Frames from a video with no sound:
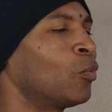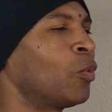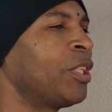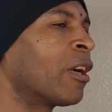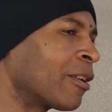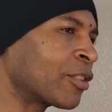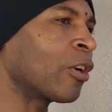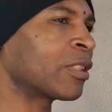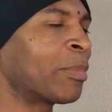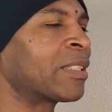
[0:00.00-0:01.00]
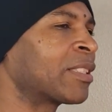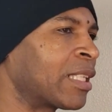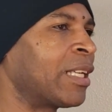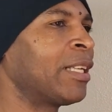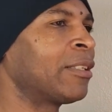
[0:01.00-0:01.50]
we all talked about the
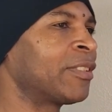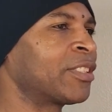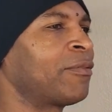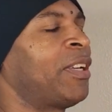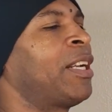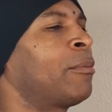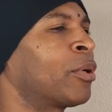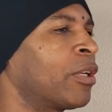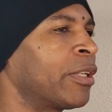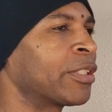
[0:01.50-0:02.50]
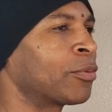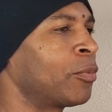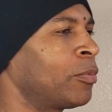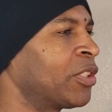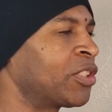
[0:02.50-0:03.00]
setting of It's the Van Embergs,
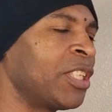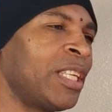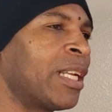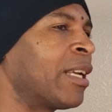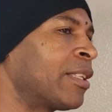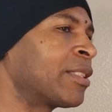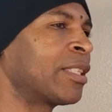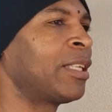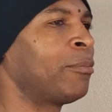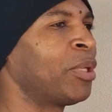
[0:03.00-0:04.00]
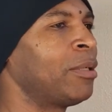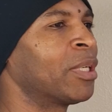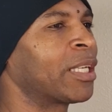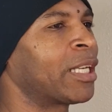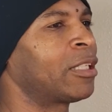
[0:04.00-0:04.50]
the city that it's in
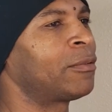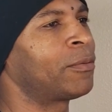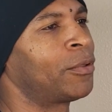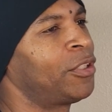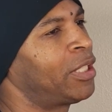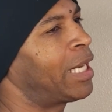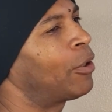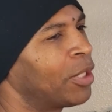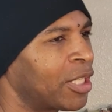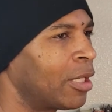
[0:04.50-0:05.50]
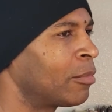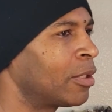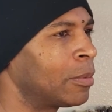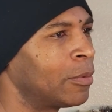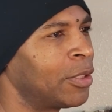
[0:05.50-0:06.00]
Piedmont, California, how we came
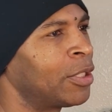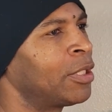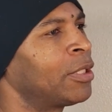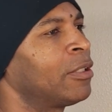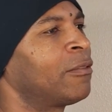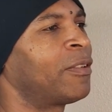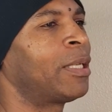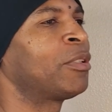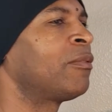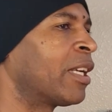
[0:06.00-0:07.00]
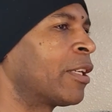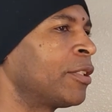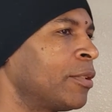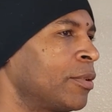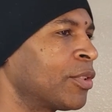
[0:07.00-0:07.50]
up with it, the family
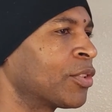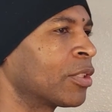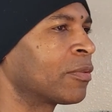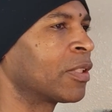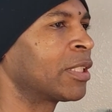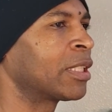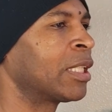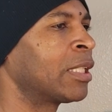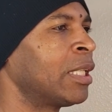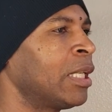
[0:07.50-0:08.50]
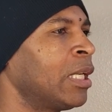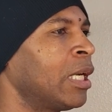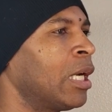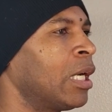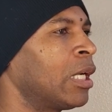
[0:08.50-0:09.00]
values and stuff like that.
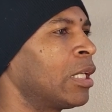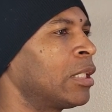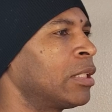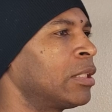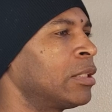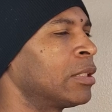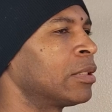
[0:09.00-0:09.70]
The